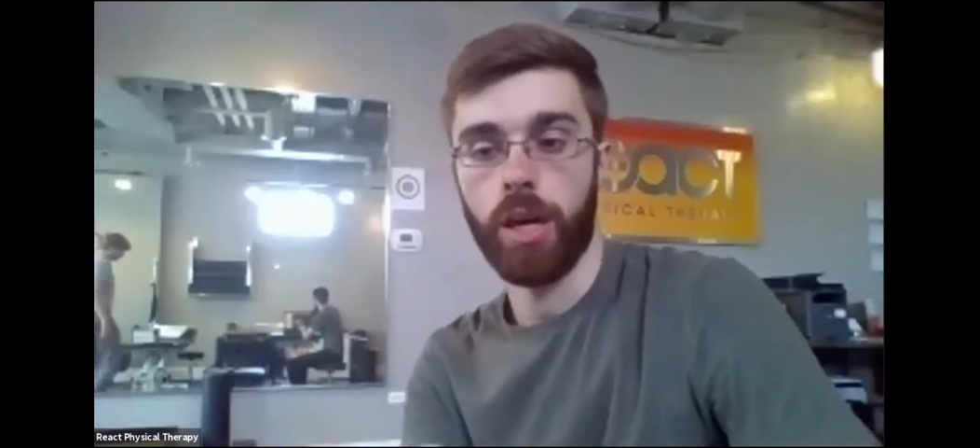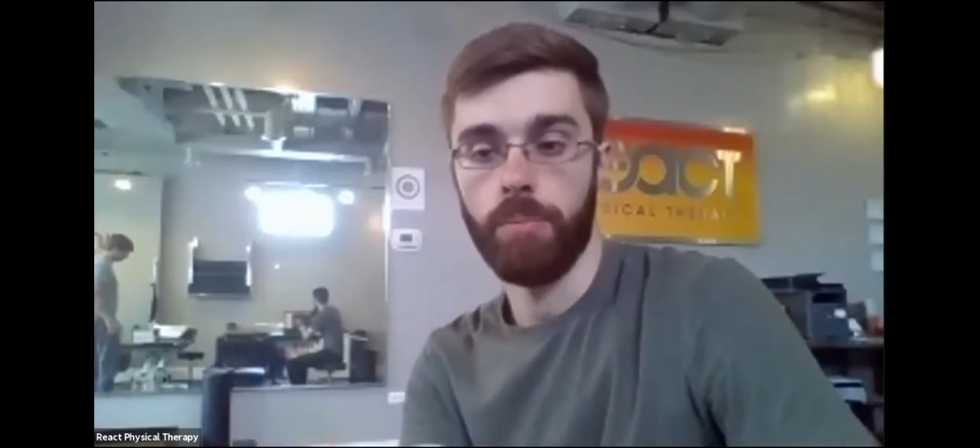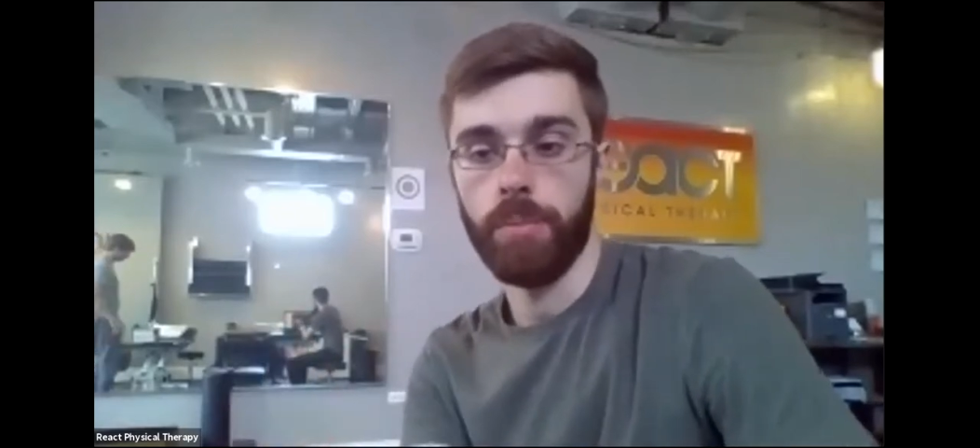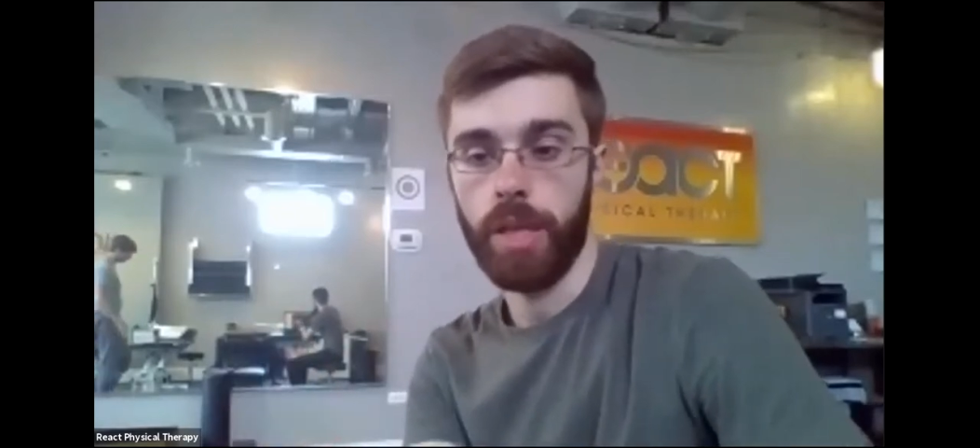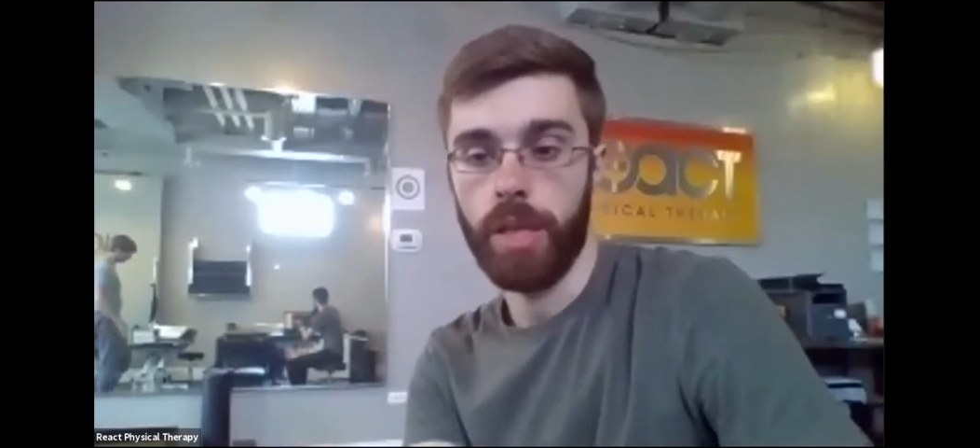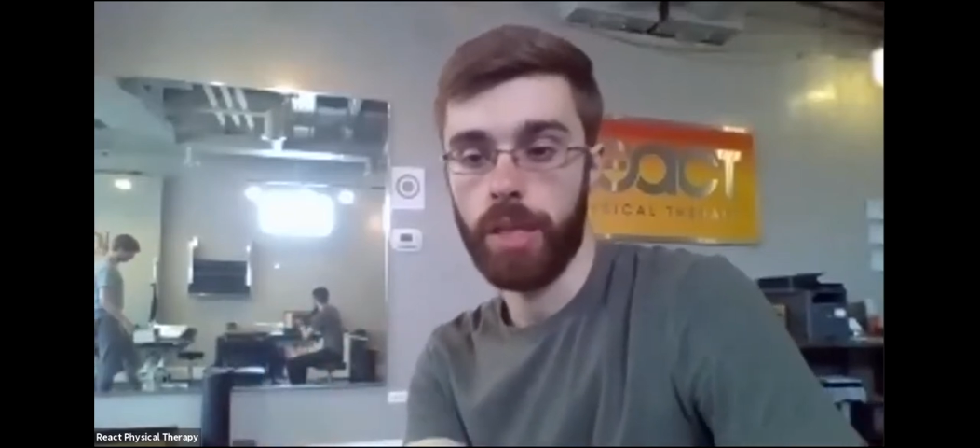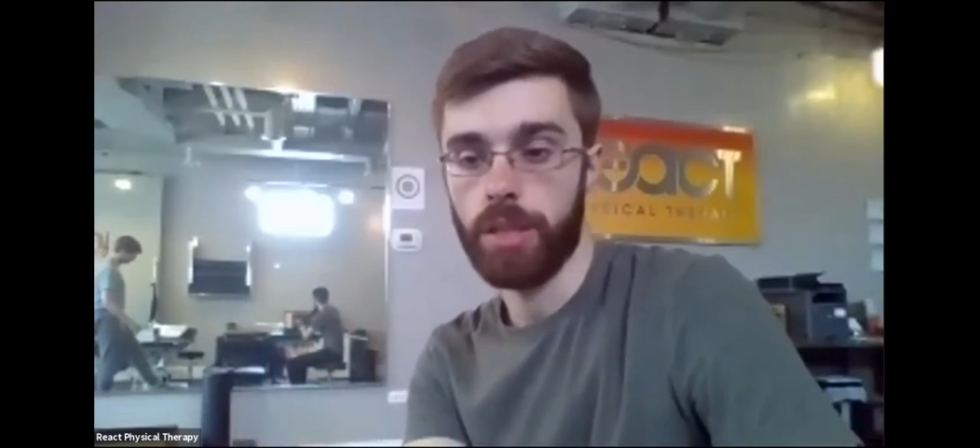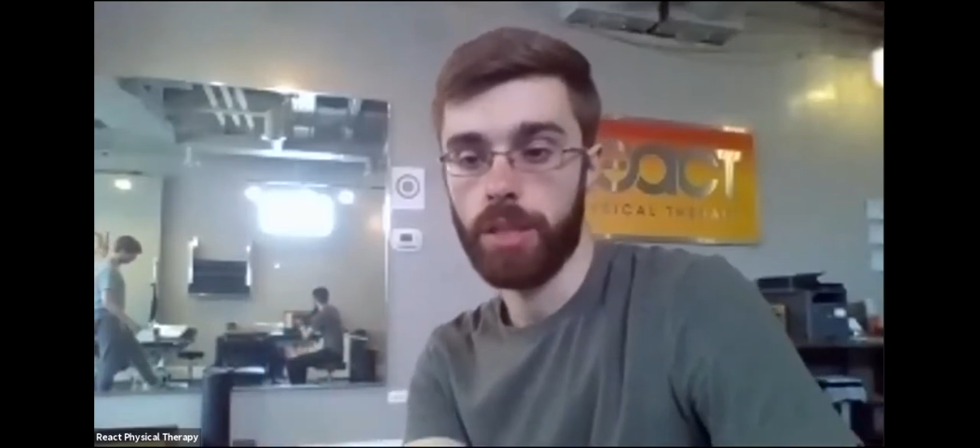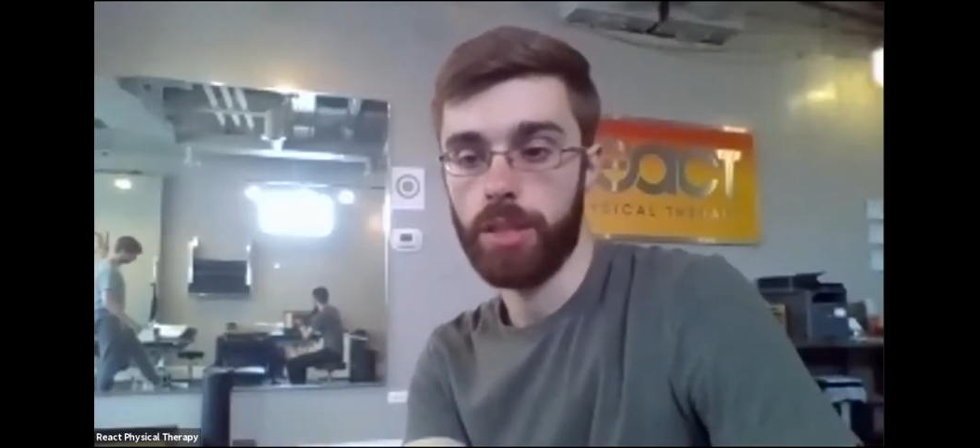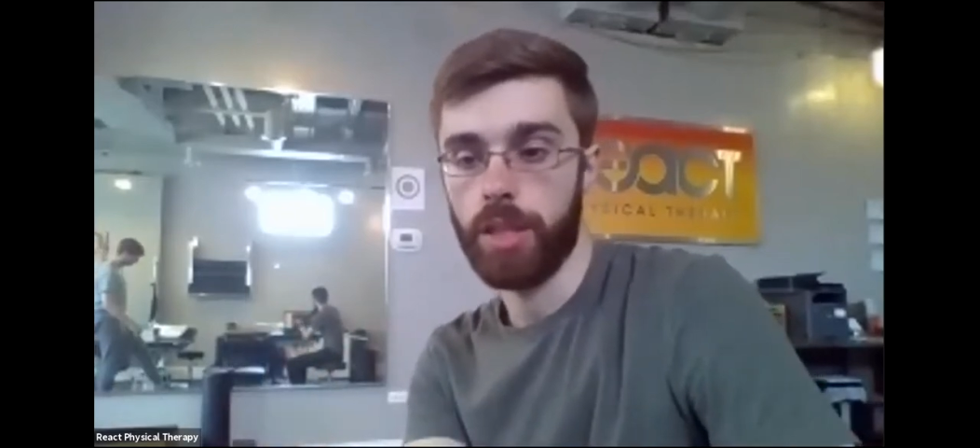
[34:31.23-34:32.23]
In
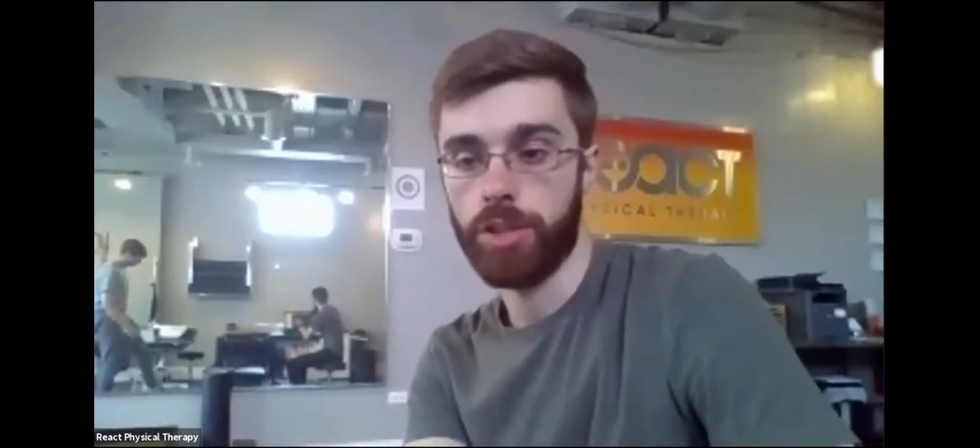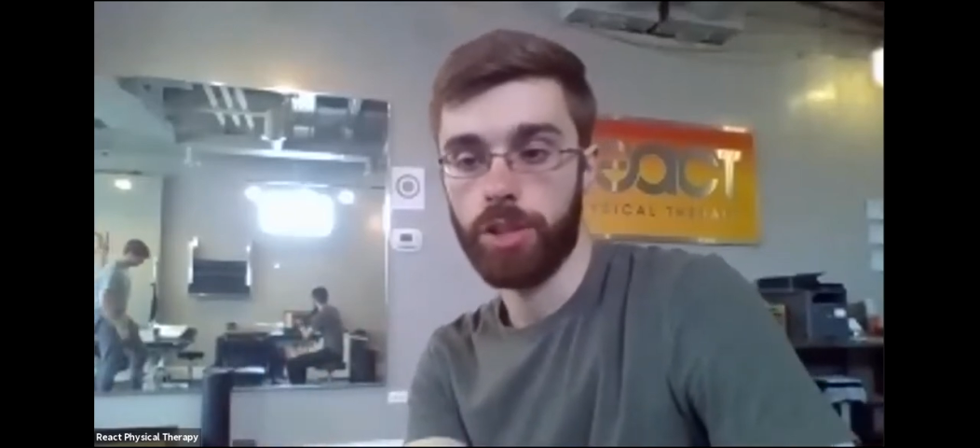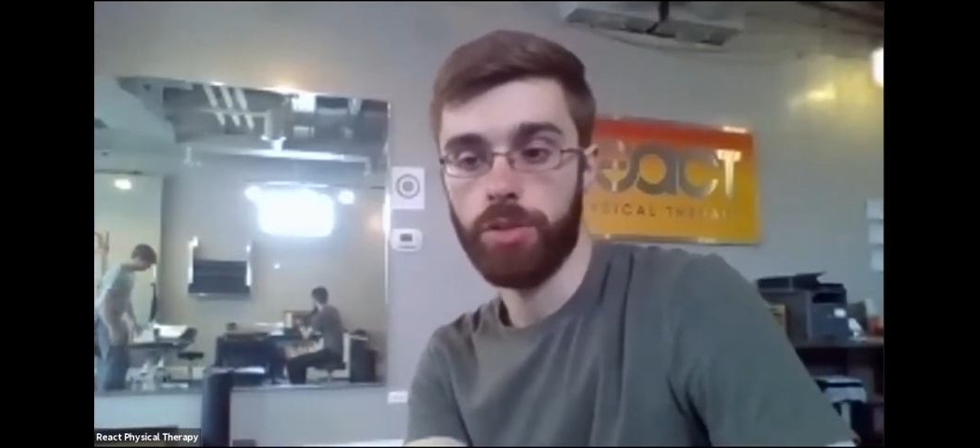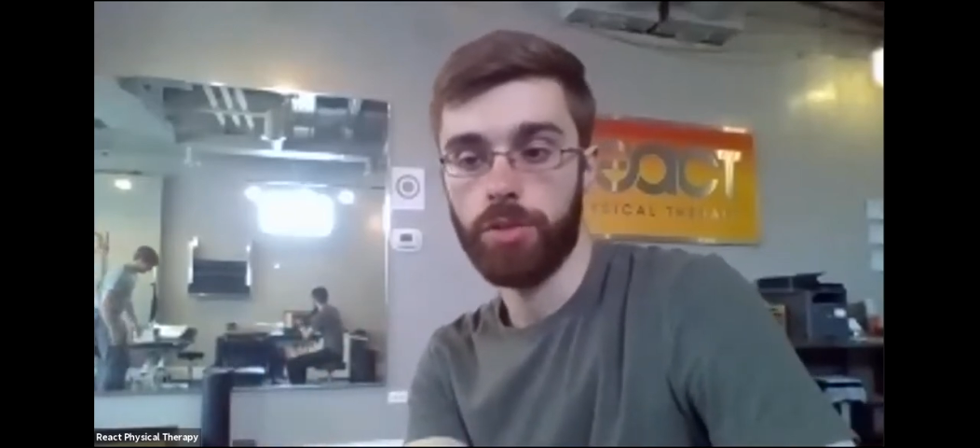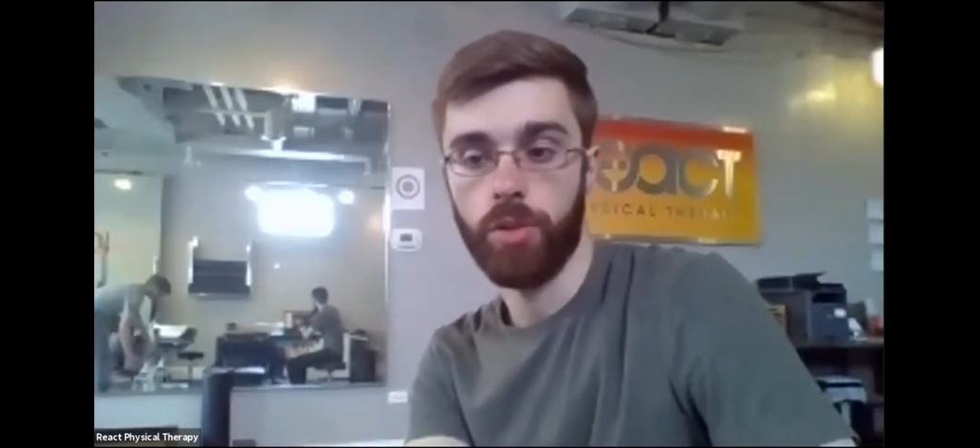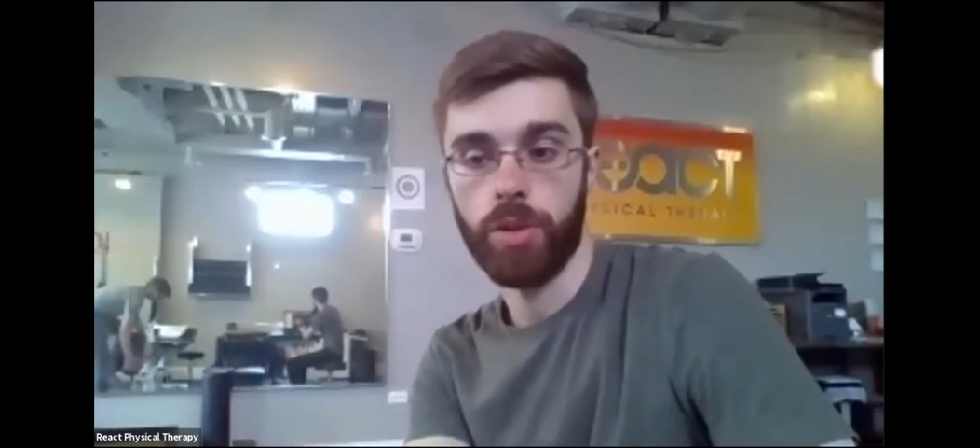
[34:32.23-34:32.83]
addition, you can always